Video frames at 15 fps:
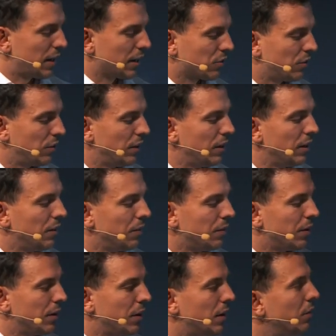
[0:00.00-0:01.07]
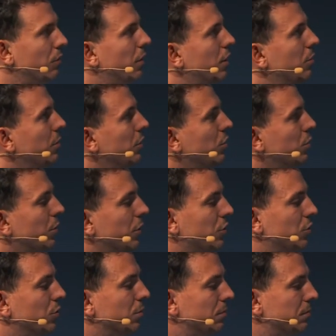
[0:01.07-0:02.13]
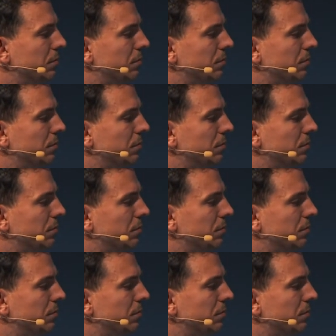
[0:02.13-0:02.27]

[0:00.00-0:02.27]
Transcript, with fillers: actually in the environment you want to.